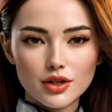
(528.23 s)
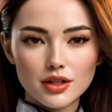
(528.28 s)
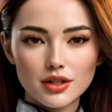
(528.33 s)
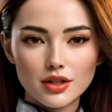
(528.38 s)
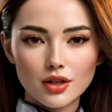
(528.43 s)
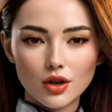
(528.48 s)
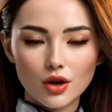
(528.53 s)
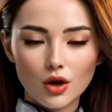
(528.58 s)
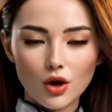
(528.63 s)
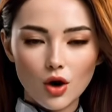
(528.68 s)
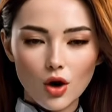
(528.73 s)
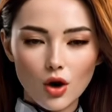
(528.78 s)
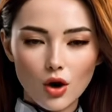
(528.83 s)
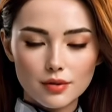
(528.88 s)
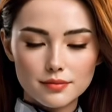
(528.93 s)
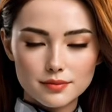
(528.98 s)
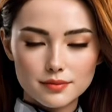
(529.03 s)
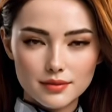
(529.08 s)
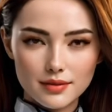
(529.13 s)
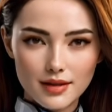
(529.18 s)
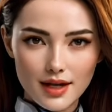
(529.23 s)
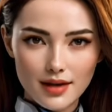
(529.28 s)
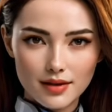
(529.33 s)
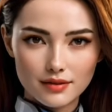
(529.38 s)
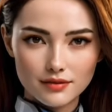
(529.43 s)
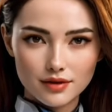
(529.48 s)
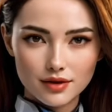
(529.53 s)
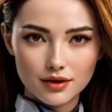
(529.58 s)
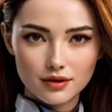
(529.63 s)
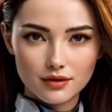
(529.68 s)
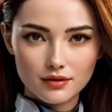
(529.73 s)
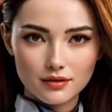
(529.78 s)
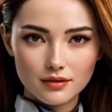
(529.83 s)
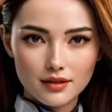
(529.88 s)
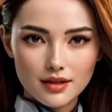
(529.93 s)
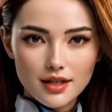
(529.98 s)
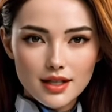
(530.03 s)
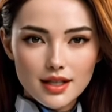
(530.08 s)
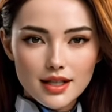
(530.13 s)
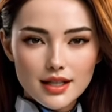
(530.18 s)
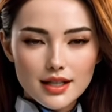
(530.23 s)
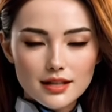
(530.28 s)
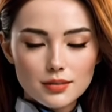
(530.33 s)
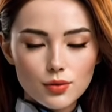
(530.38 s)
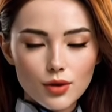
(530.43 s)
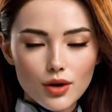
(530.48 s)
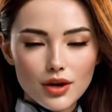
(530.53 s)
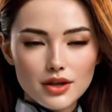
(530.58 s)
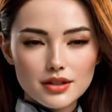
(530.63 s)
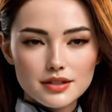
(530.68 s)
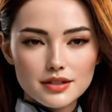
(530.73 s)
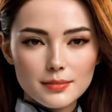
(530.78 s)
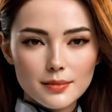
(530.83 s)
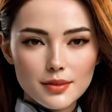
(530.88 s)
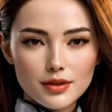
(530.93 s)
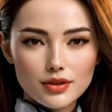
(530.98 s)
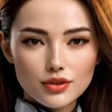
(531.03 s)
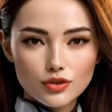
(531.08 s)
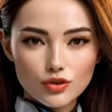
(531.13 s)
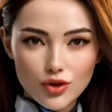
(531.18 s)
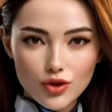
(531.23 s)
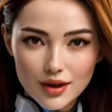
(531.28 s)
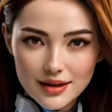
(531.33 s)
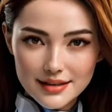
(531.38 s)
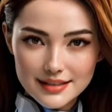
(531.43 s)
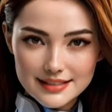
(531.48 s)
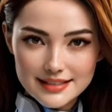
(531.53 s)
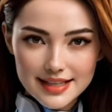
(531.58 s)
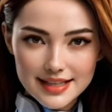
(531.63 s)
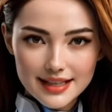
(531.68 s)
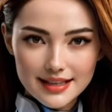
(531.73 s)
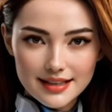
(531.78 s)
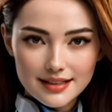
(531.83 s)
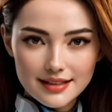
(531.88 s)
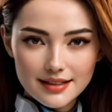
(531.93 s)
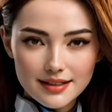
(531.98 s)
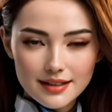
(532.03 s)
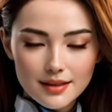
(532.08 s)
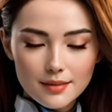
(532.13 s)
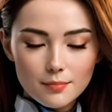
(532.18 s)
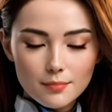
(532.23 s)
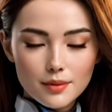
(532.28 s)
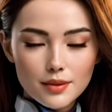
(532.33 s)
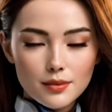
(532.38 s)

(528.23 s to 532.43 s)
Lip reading: A piece that is attacked and defended is not hanging, it is a question.